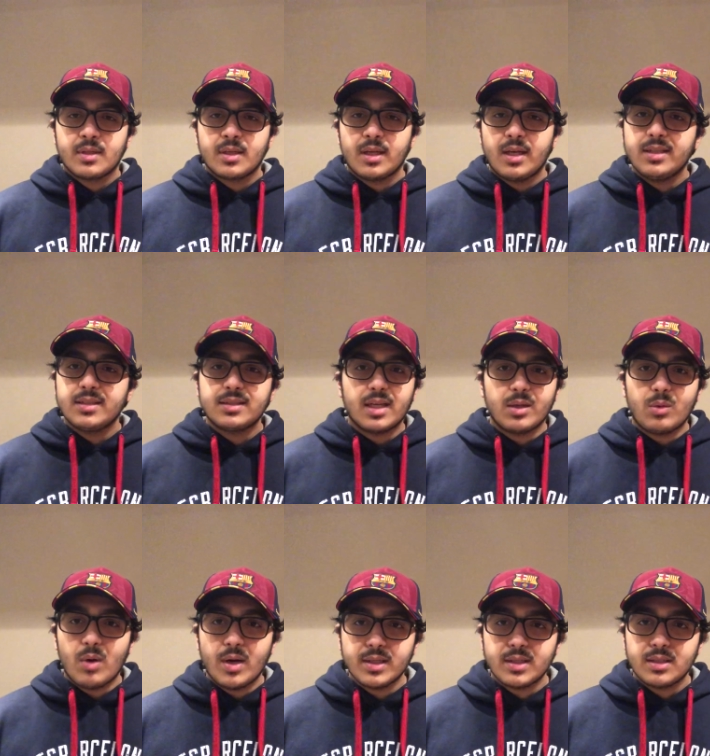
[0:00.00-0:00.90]
It's like,
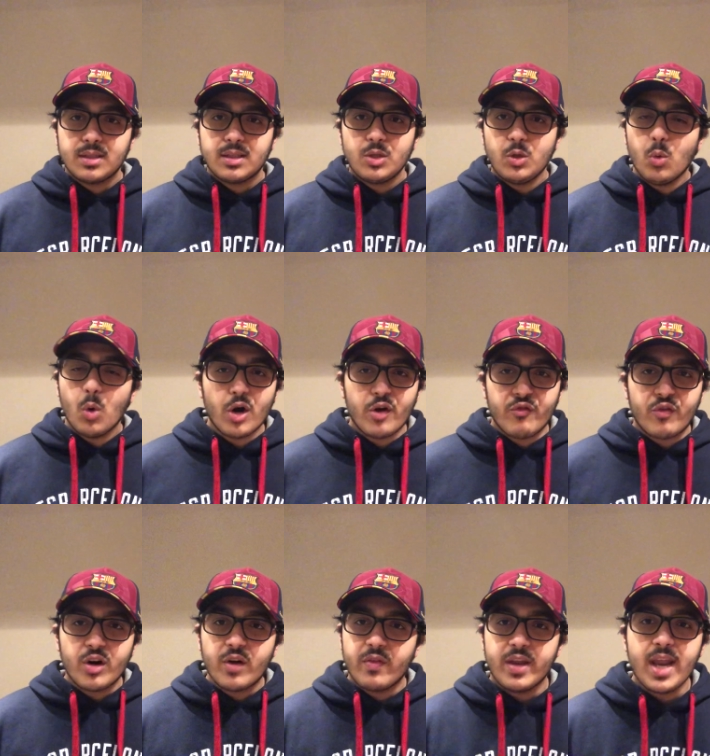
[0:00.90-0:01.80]
what? You are in
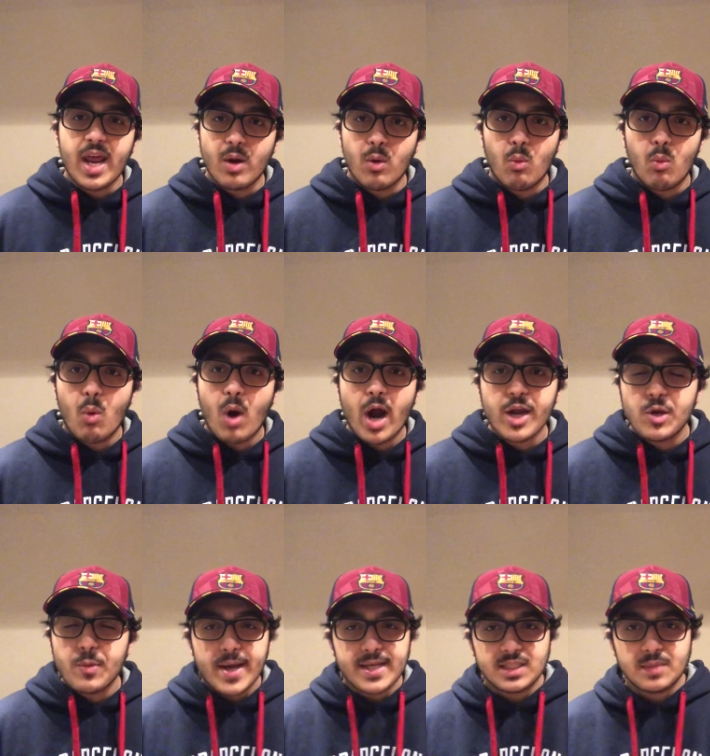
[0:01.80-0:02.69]
front of the net. Why are you
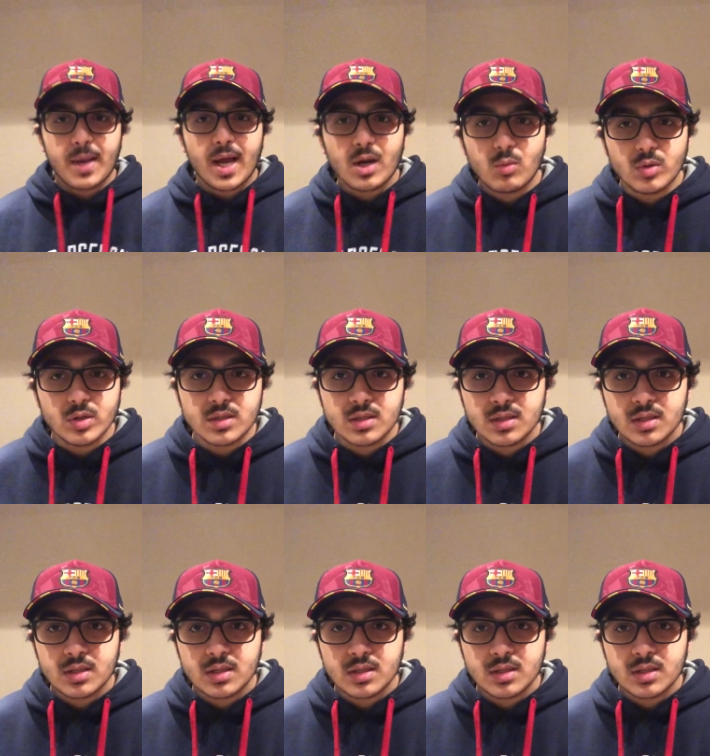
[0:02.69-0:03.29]
passing backwards?